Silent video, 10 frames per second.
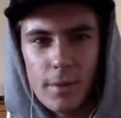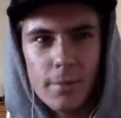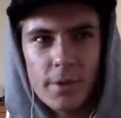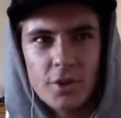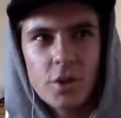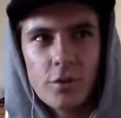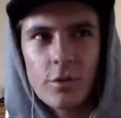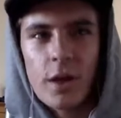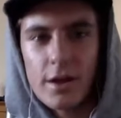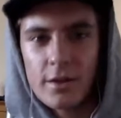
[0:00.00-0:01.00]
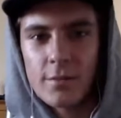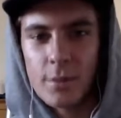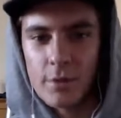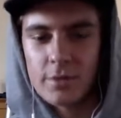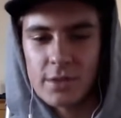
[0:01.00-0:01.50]
I'm pretty sure Ryan's
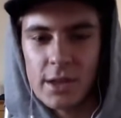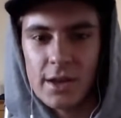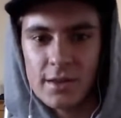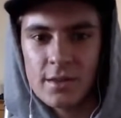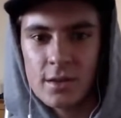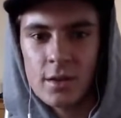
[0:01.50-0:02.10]
part was last.